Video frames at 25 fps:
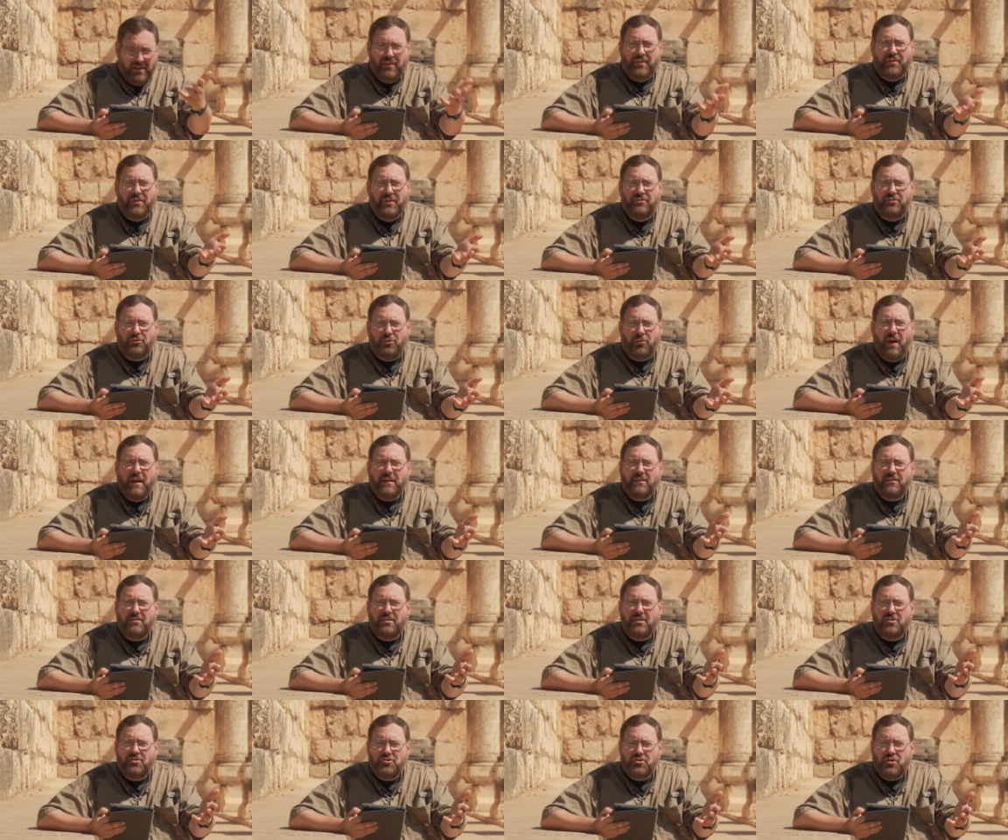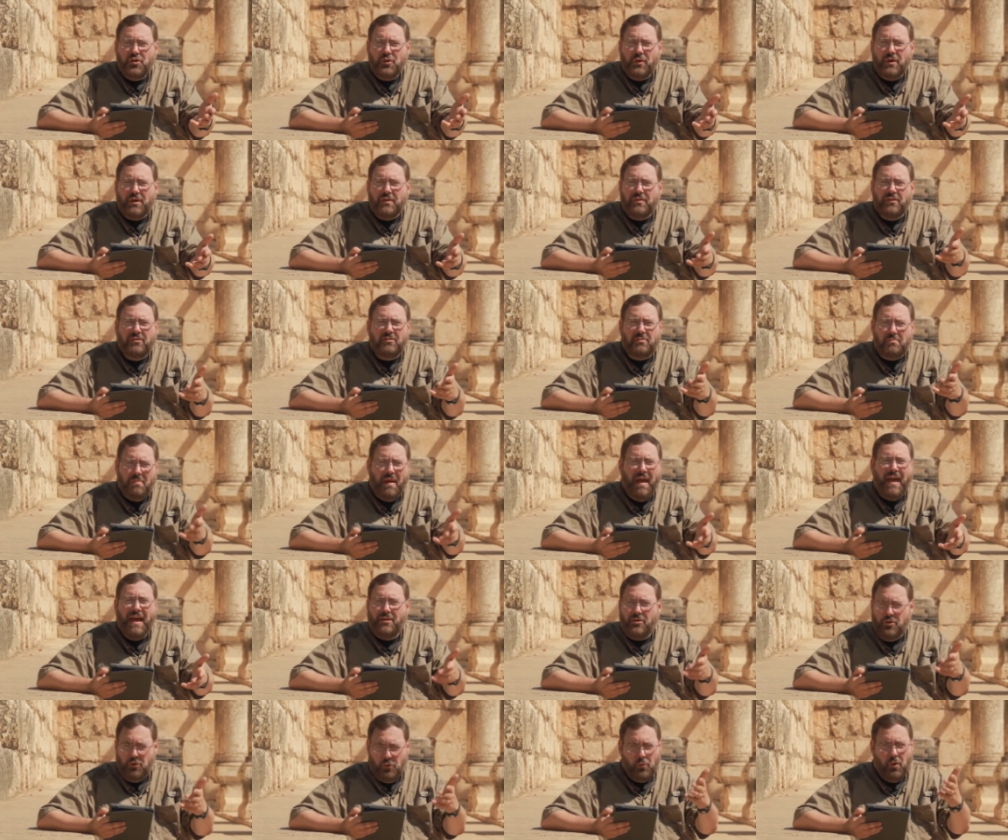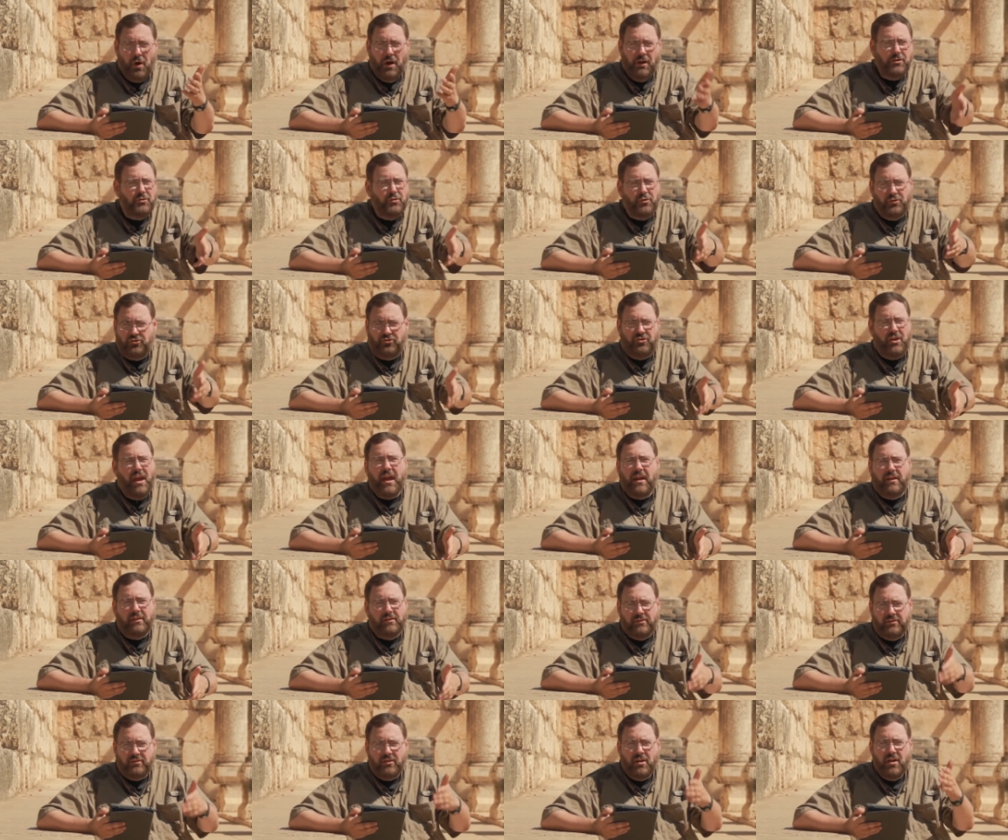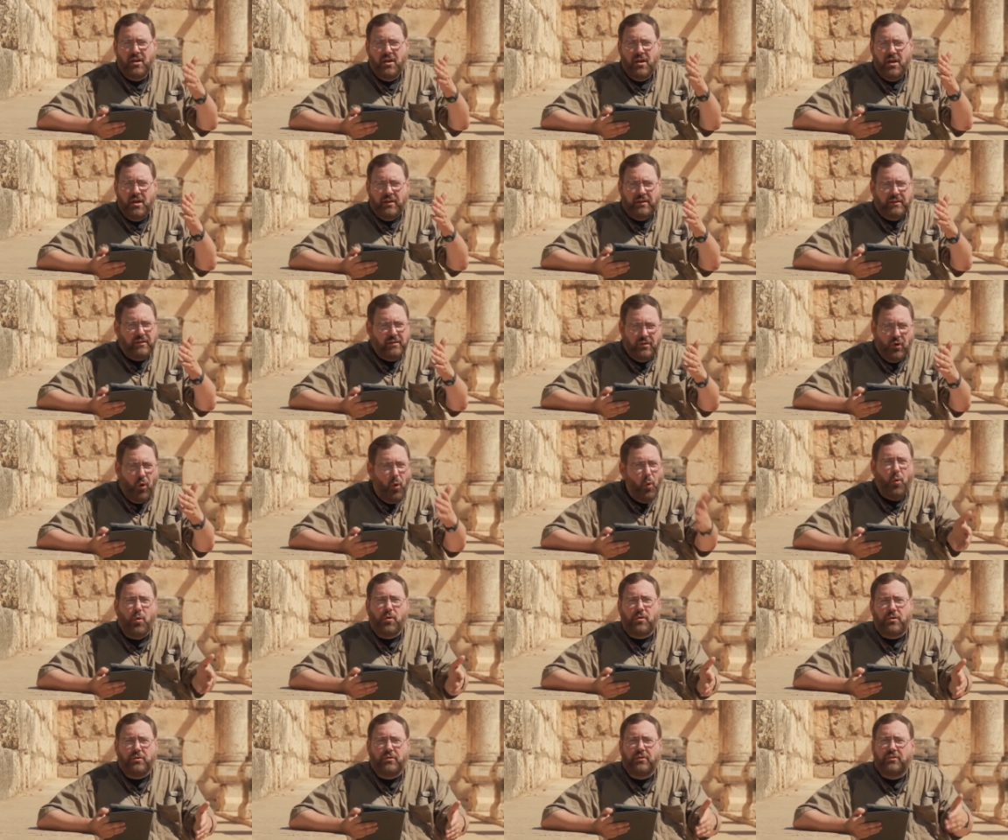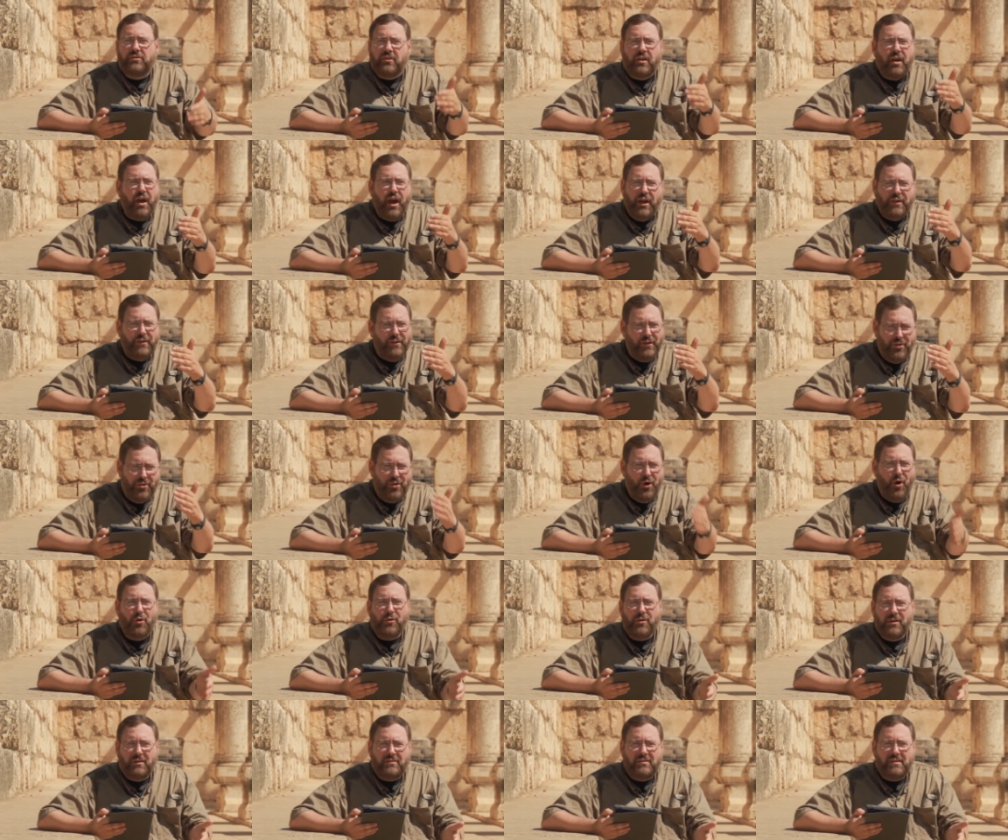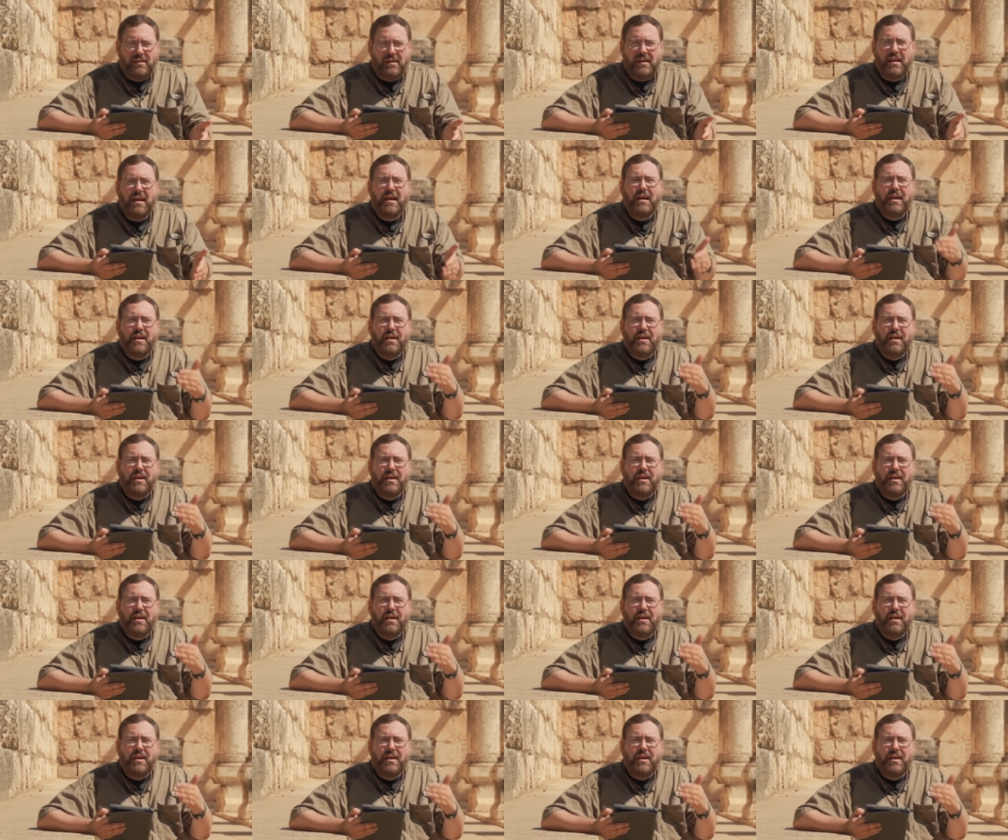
this great centurion, this man who understands orders and authority,